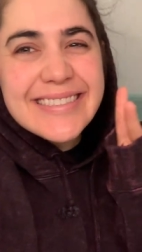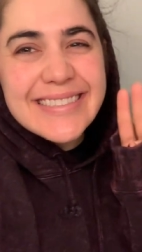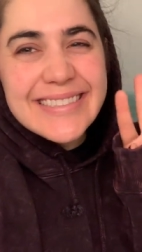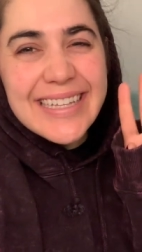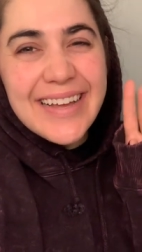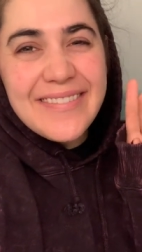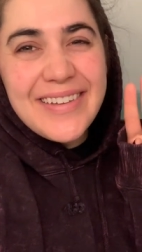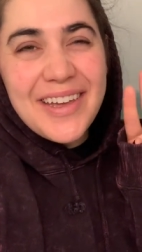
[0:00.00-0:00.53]

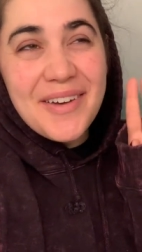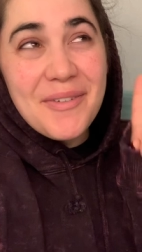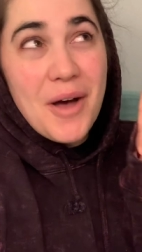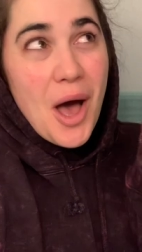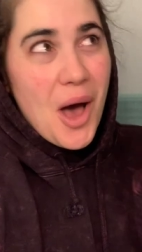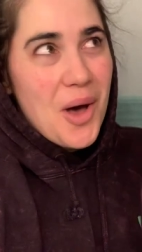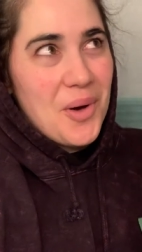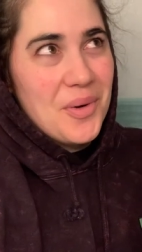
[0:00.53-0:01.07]
tomorrow. Love you.
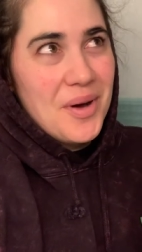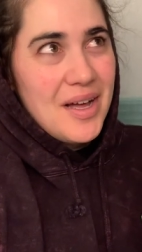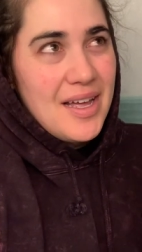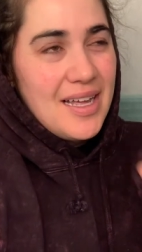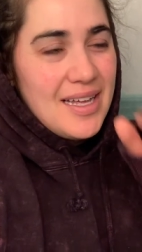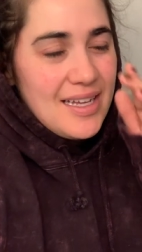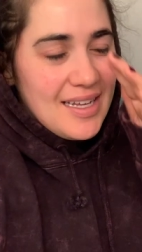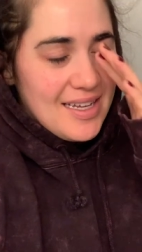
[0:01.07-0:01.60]
Oh,
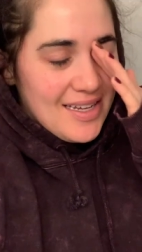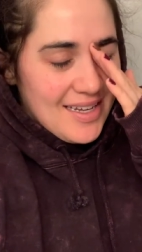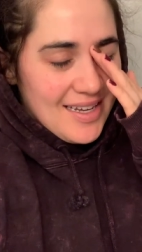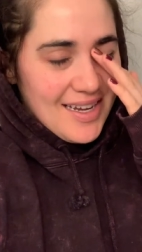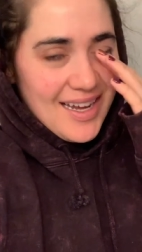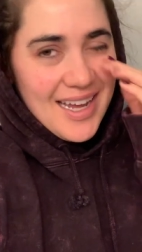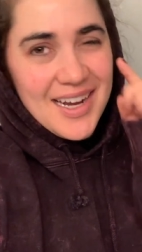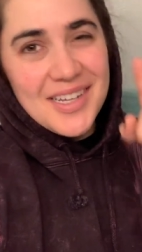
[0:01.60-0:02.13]

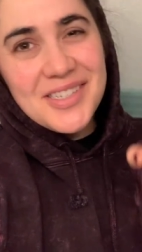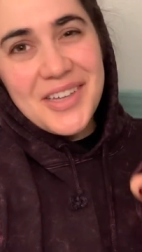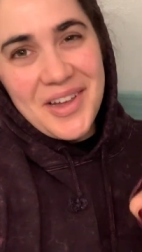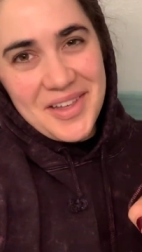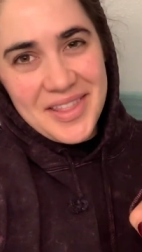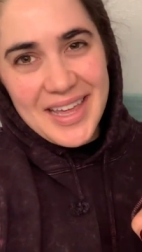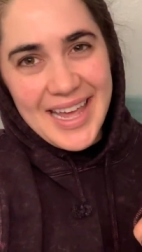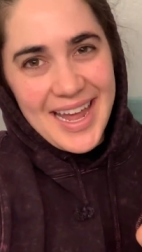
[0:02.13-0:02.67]
and I'll show
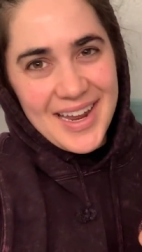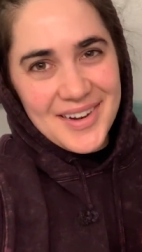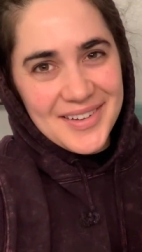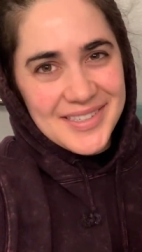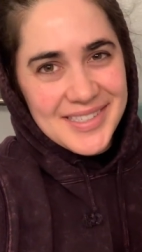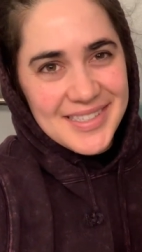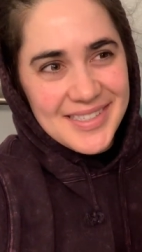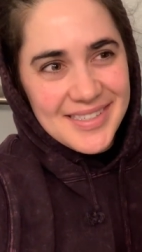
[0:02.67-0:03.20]
you the
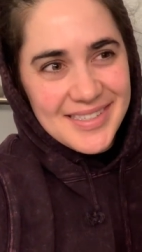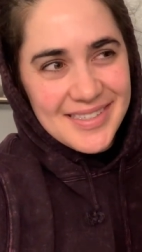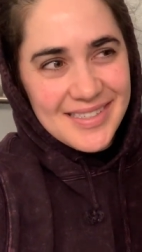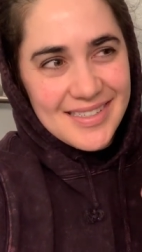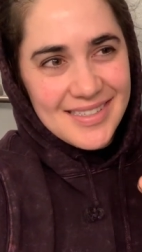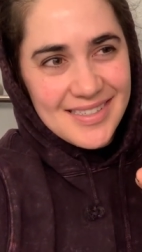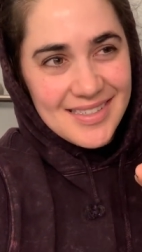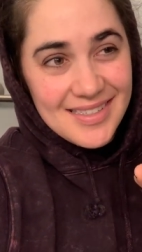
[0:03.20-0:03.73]
candles
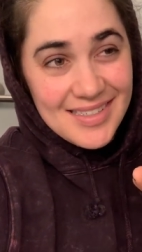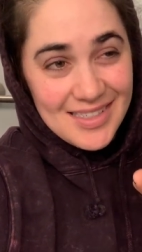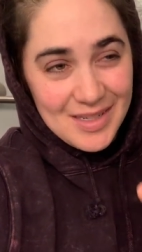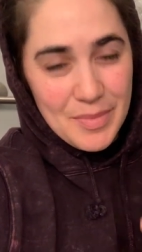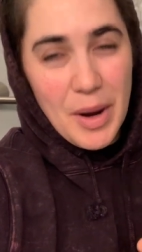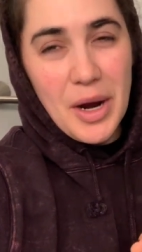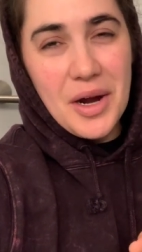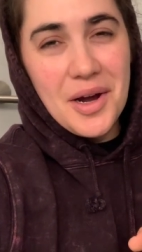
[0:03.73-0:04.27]

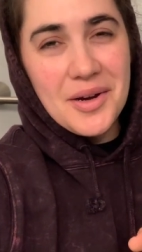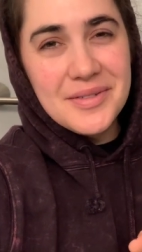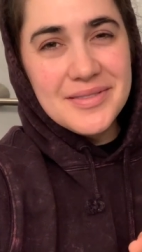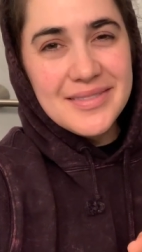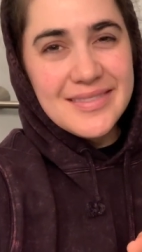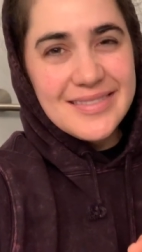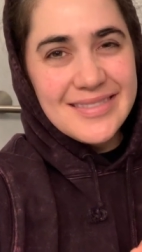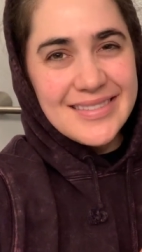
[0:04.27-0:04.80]
tomorrow.
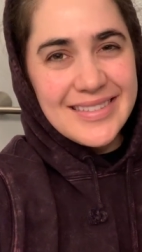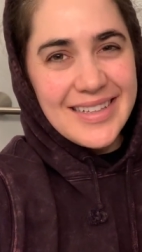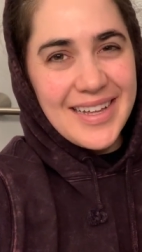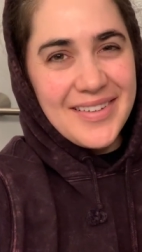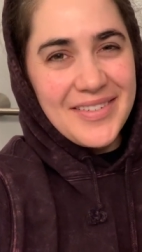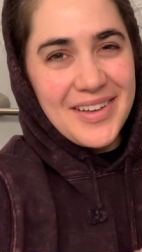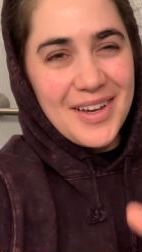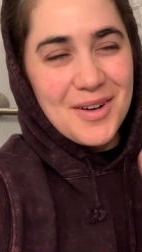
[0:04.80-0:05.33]

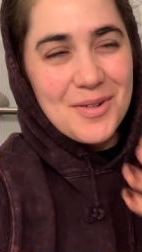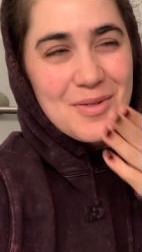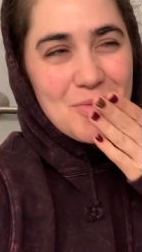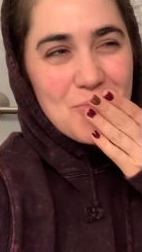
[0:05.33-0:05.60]
Love you.